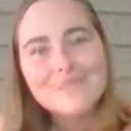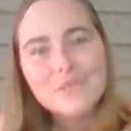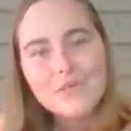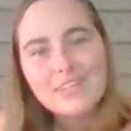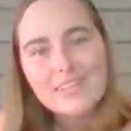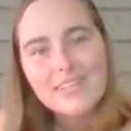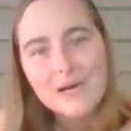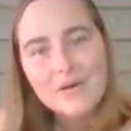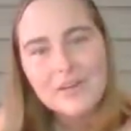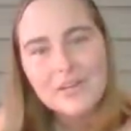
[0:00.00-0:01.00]
So it's
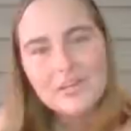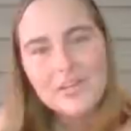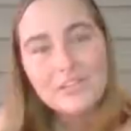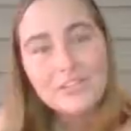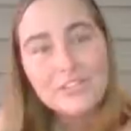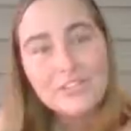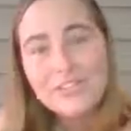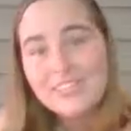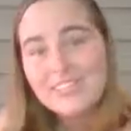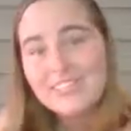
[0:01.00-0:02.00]
allowing ourselves to
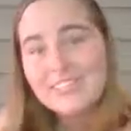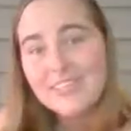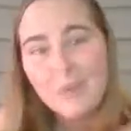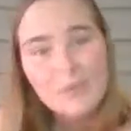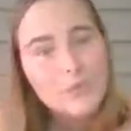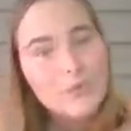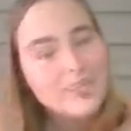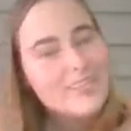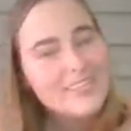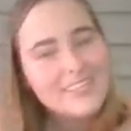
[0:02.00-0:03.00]
just accept what
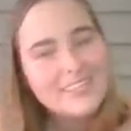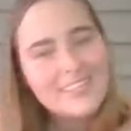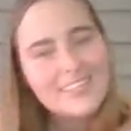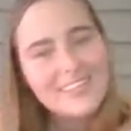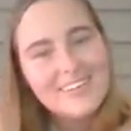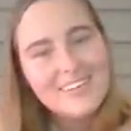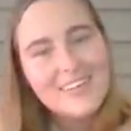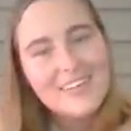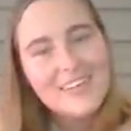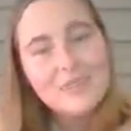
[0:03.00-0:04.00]
is,
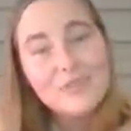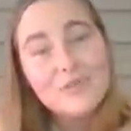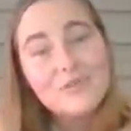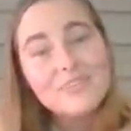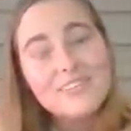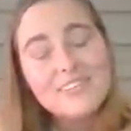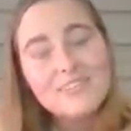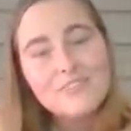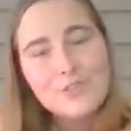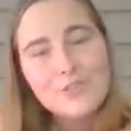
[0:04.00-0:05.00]
that full sense
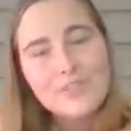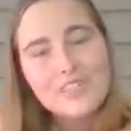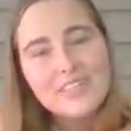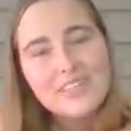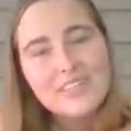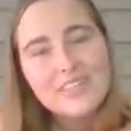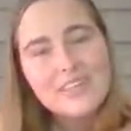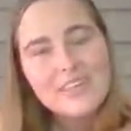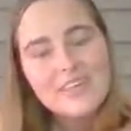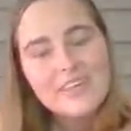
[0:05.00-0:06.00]
of humility,
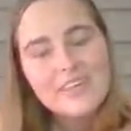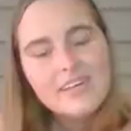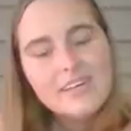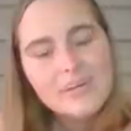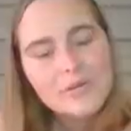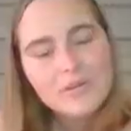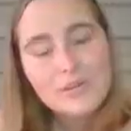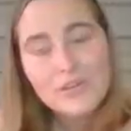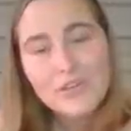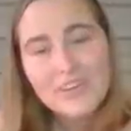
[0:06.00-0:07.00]
which
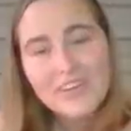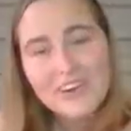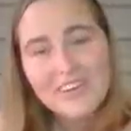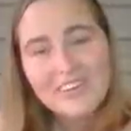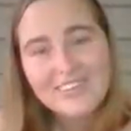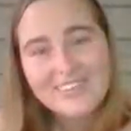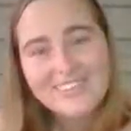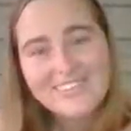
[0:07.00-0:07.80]
is really hard,